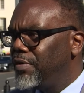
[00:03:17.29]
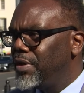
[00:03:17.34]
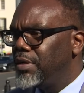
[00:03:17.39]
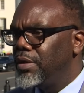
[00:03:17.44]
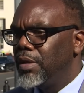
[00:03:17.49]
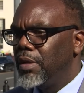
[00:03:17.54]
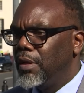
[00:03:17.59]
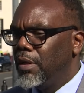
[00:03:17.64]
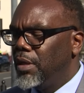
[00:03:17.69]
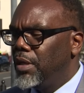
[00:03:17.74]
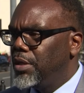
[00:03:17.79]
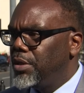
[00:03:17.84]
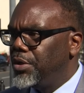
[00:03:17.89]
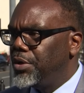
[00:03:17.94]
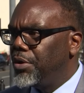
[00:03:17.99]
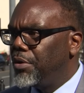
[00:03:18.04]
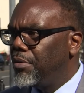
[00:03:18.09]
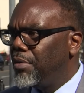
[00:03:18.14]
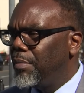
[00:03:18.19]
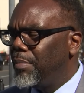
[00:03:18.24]
And, you
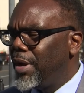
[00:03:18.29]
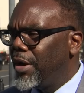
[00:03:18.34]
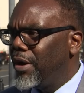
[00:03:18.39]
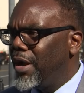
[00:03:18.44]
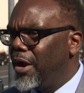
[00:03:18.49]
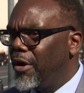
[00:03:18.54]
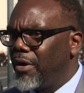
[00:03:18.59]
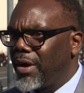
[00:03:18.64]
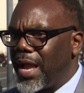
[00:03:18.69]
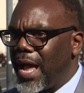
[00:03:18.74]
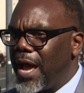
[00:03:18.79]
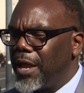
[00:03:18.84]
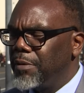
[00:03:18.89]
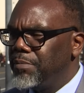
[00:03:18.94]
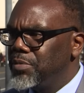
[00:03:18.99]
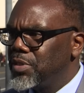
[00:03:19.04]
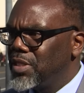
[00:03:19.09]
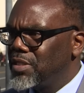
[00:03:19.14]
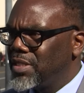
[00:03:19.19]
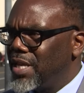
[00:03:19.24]
know, Mayor Eric
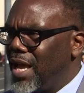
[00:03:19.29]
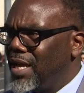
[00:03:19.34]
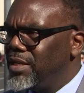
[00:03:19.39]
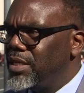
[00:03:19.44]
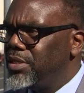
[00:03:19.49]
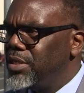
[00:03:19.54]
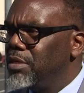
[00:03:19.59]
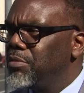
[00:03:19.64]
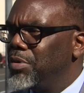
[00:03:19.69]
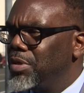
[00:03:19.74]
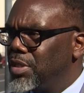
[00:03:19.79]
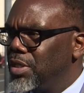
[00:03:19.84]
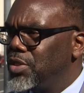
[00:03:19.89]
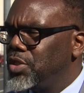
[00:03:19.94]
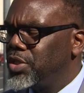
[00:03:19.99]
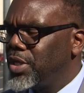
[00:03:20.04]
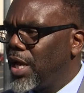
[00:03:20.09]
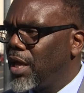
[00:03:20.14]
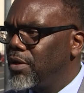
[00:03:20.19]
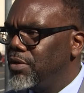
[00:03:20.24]
Adams has had to deal with this
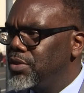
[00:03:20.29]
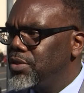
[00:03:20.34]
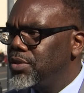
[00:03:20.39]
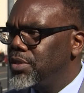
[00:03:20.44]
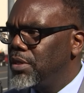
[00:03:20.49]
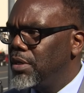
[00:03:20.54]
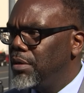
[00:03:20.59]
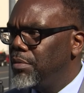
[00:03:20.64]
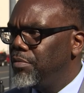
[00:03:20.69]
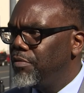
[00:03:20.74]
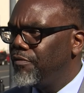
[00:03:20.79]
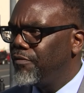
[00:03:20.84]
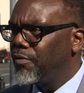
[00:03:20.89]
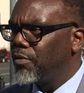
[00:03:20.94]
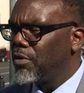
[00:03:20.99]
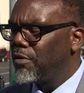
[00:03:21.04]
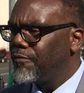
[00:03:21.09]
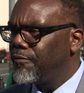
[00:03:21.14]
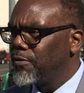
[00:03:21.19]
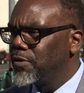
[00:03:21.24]
challenge uh,
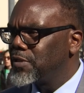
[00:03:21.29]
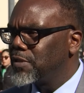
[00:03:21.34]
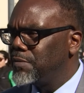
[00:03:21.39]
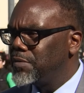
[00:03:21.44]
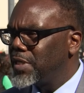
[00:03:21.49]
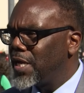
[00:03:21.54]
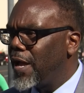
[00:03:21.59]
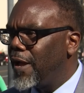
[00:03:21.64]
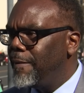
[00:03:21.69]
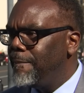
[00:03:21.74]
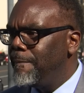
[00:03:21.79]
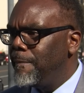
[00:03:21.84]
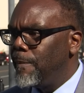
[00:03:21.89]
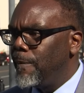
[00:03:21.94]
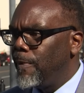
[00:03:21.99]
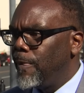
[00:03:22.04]
for, for some time.